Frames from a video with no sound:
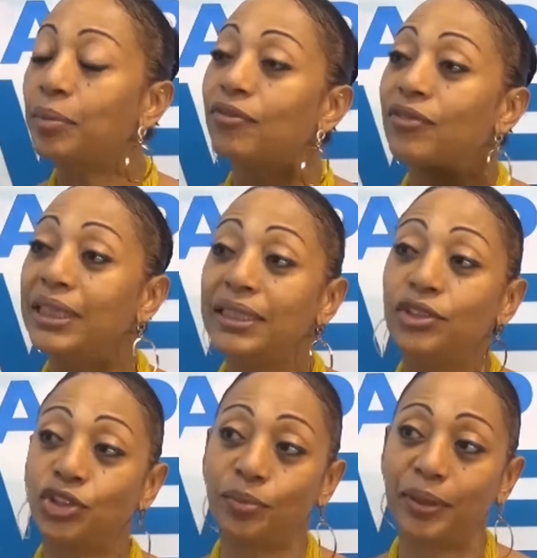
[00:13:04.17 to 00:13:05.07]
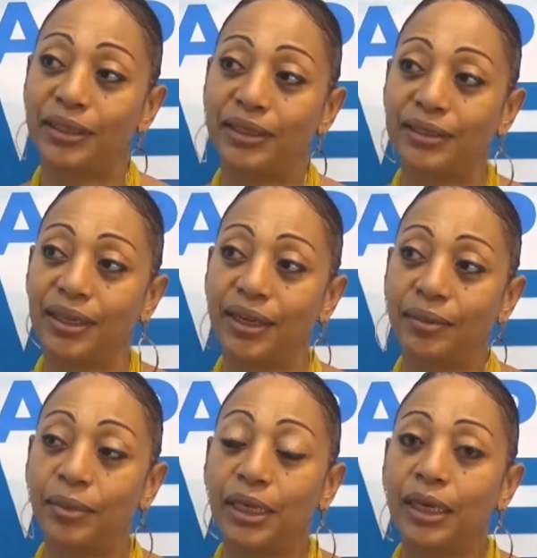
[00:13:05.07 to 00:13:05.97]
of leadership at the
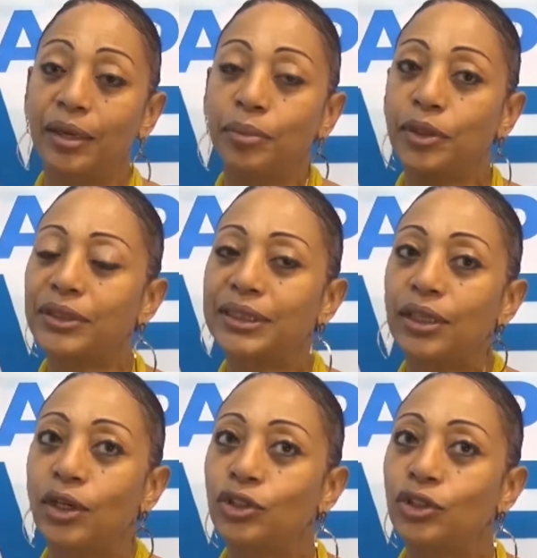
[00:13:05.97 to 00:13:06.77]
time. Because